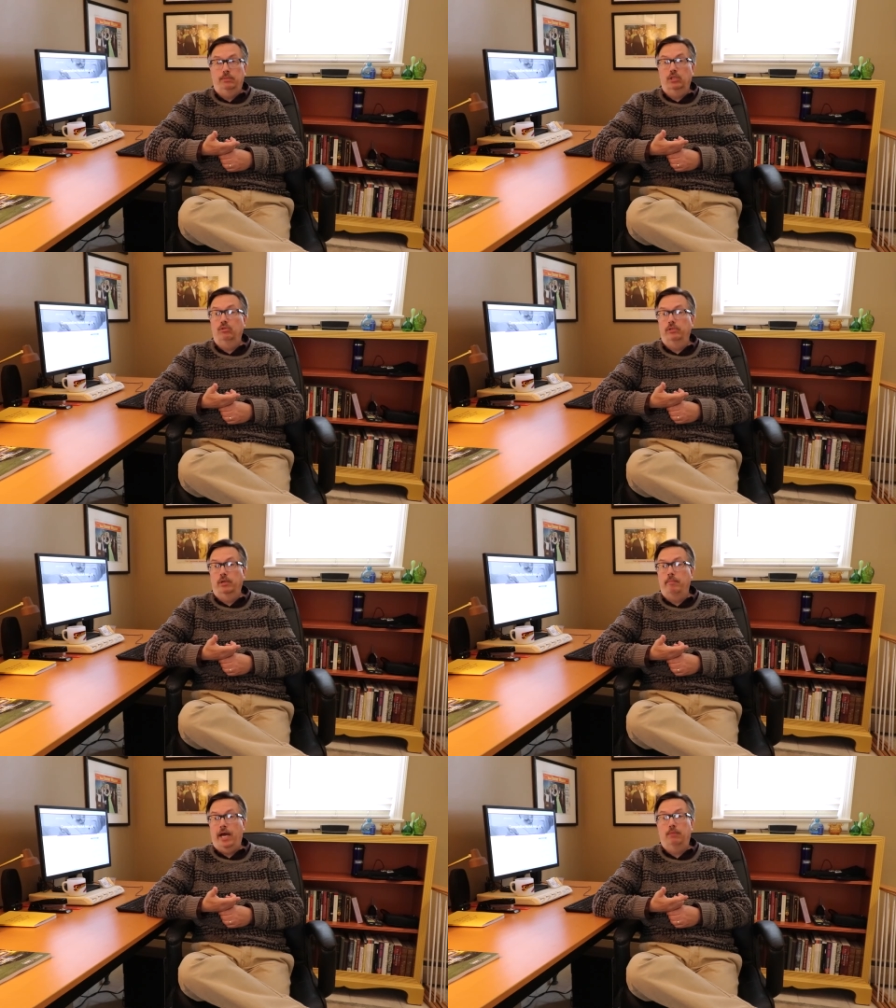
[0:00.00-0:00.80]
including
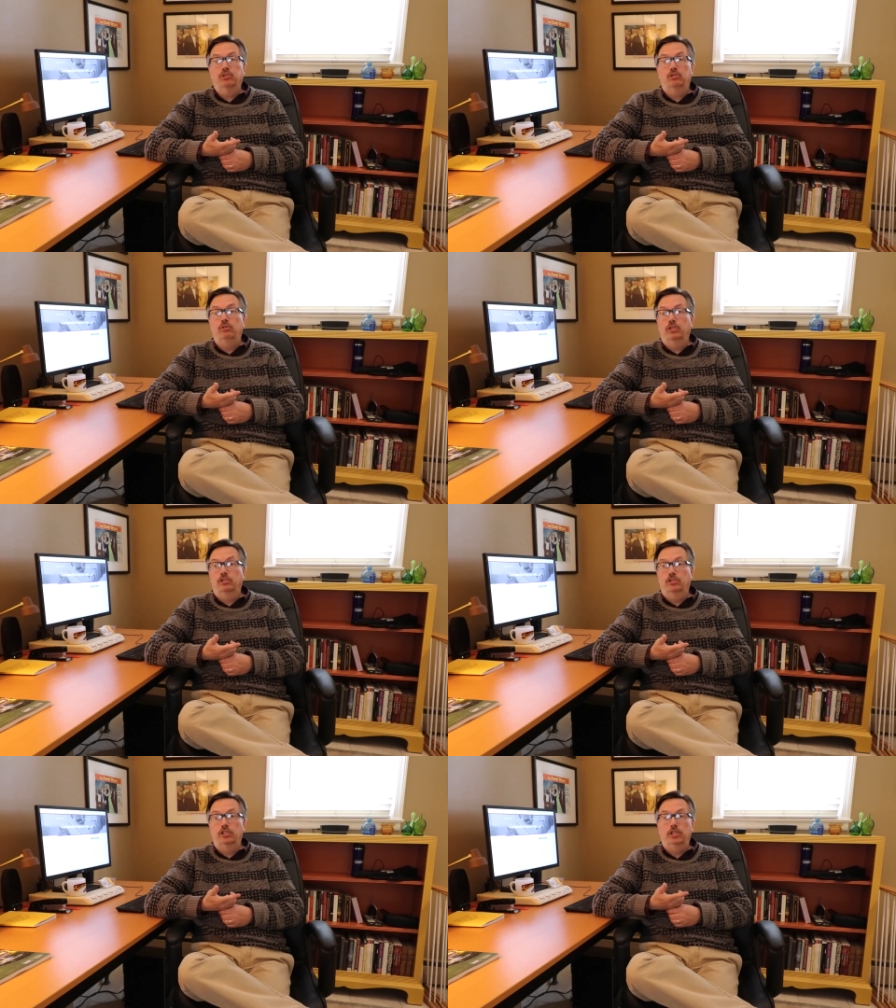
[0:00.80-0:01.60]
a map so you can
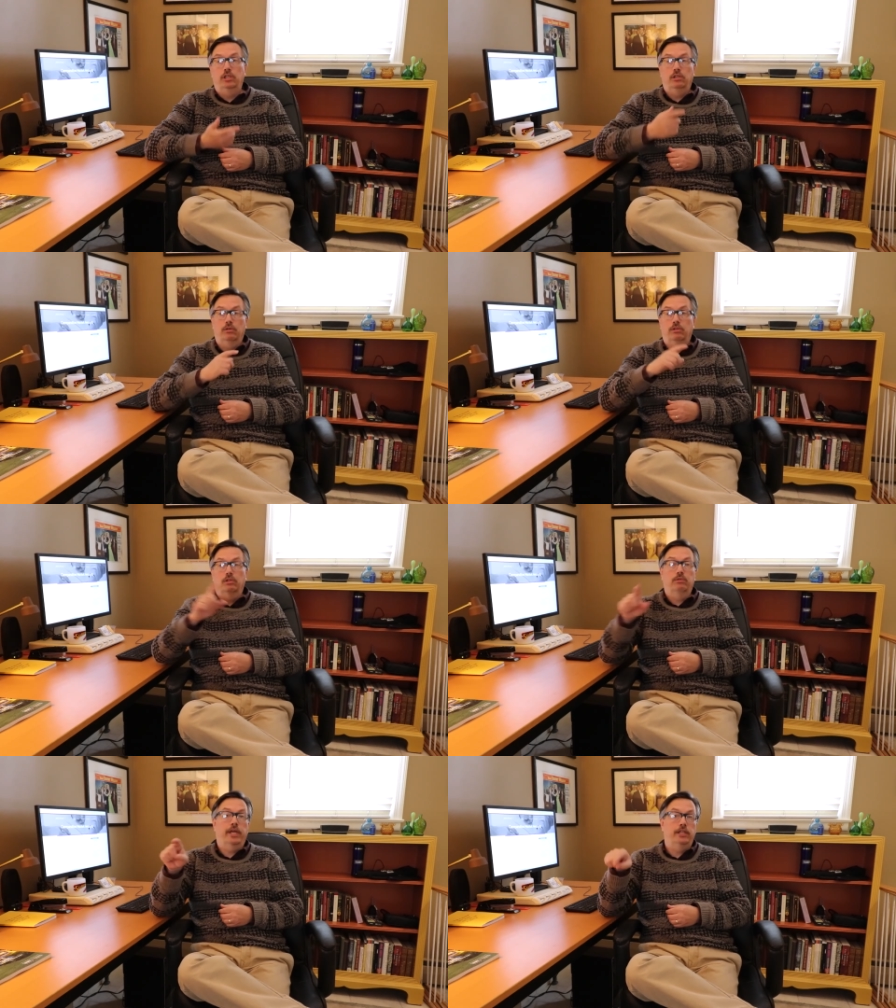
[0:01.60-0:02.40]
see the
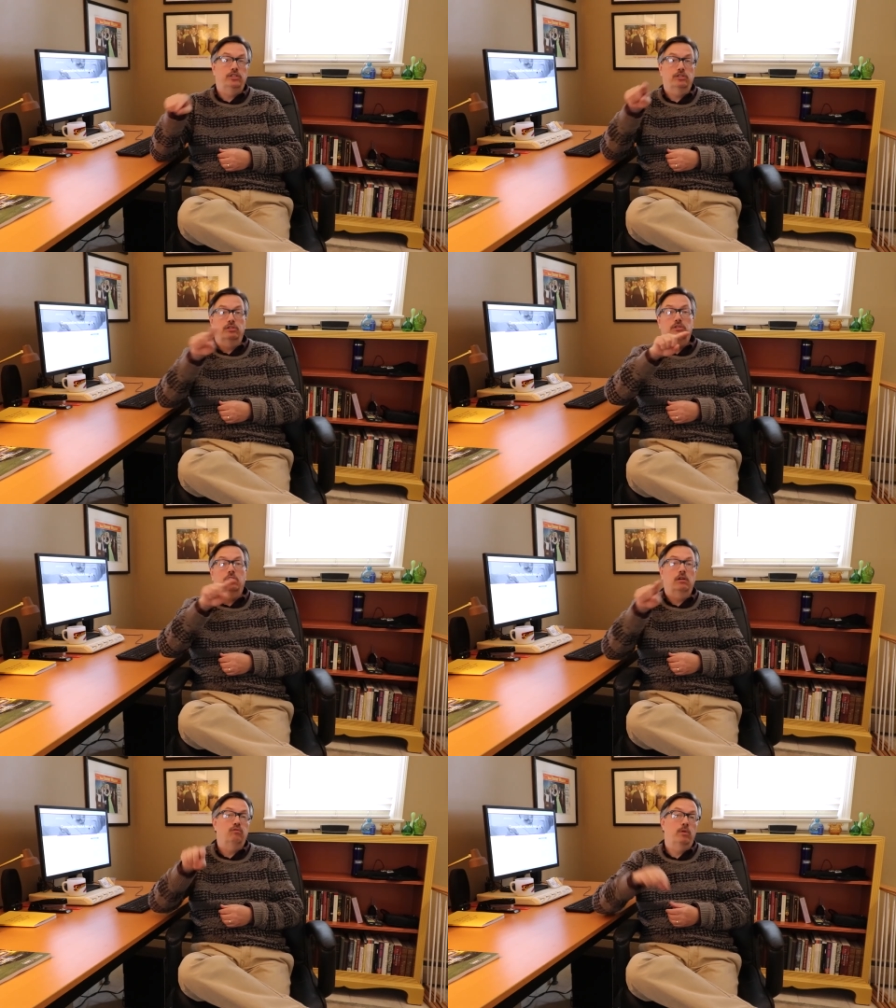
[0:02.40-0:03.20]
locations
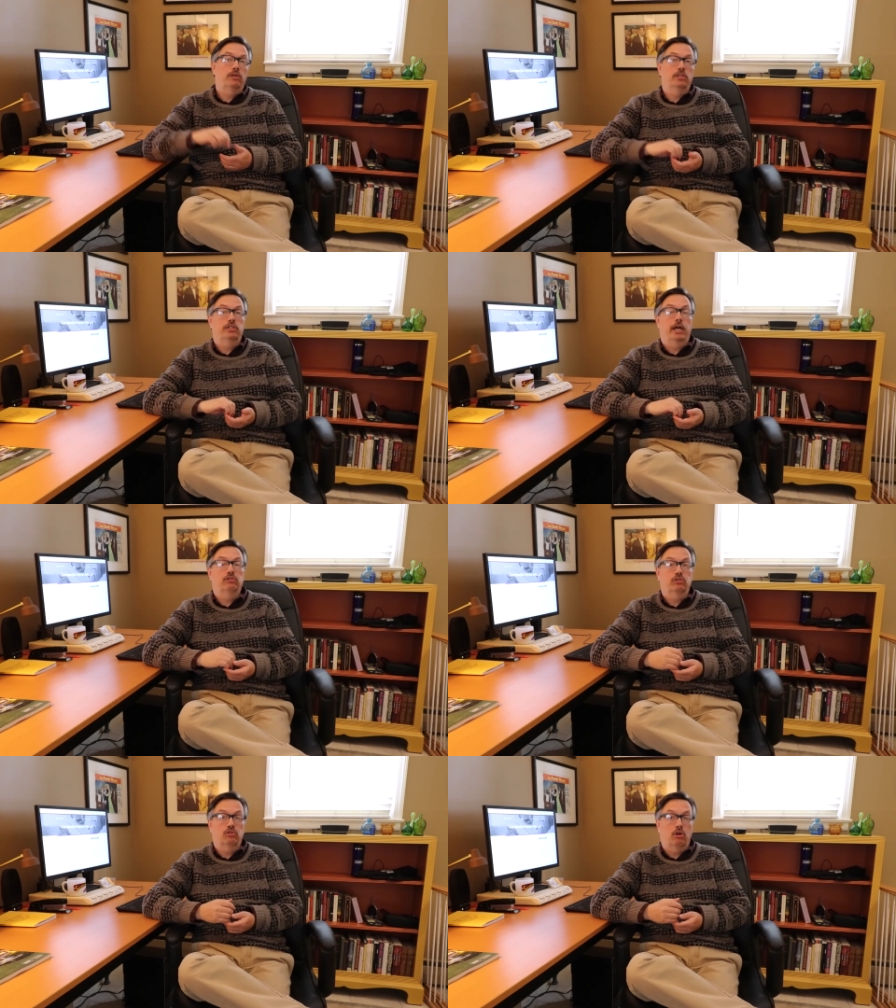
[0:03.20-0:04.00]
of where these
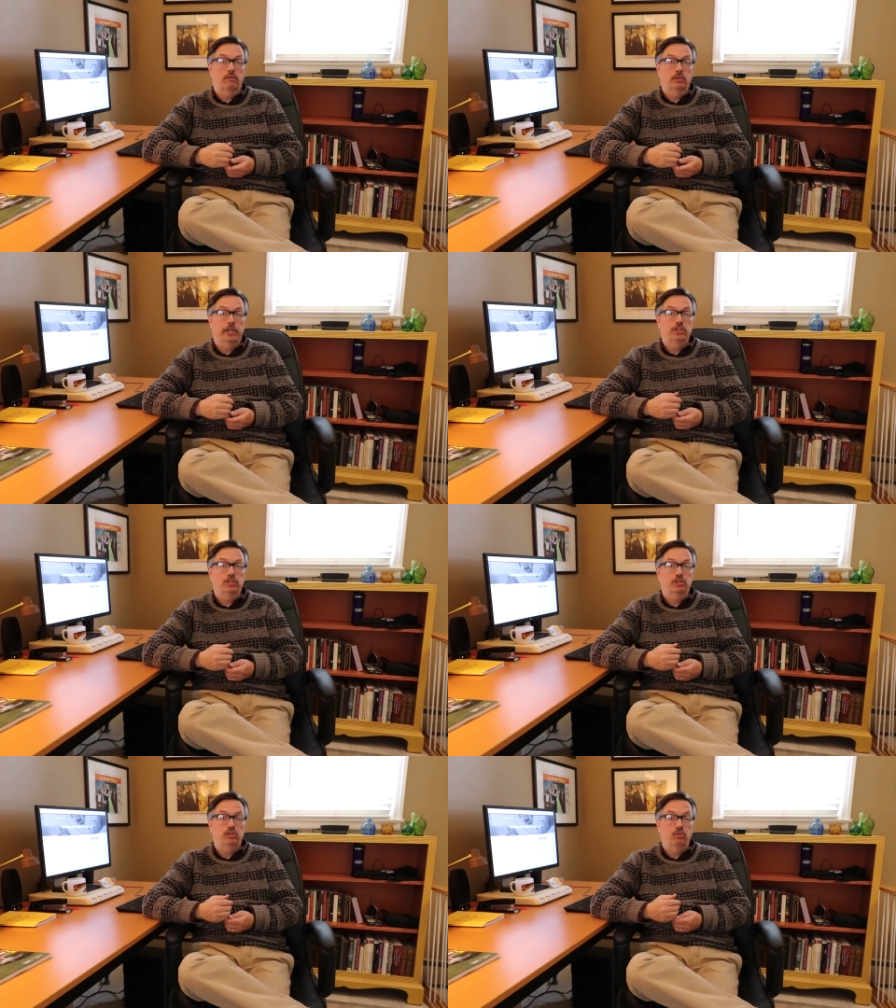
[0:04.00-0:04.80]
houses are in
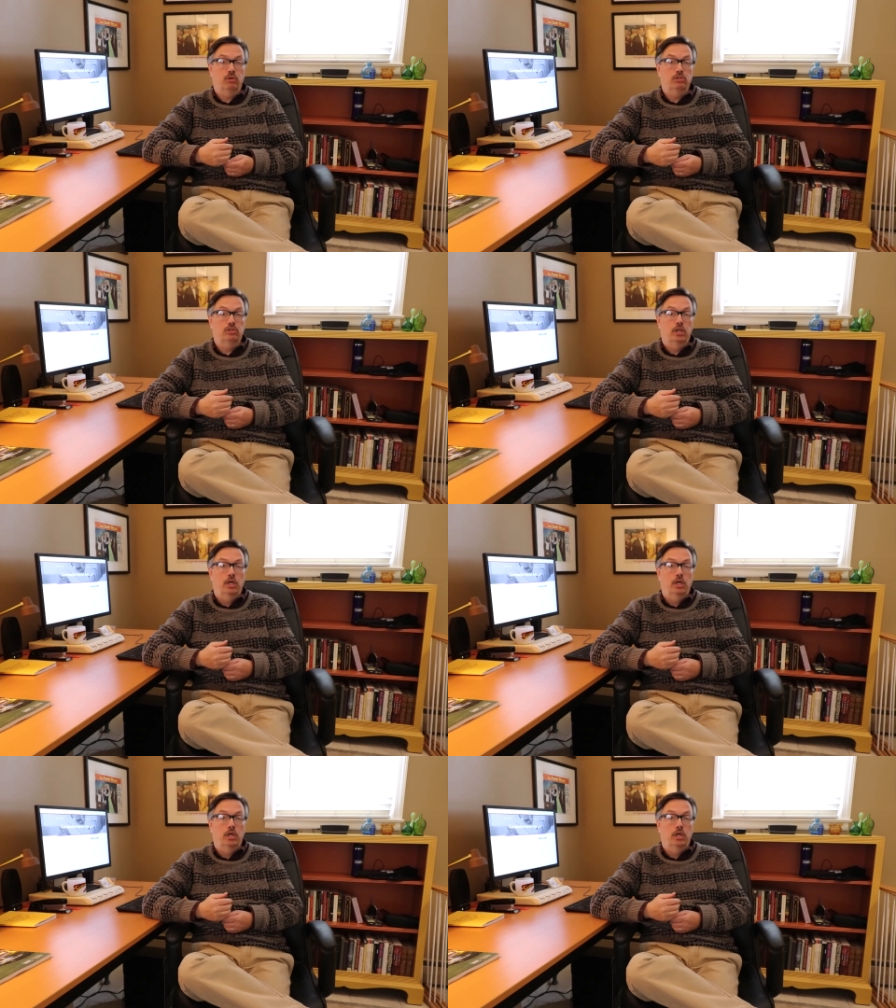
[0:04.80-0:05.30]
relation to yours.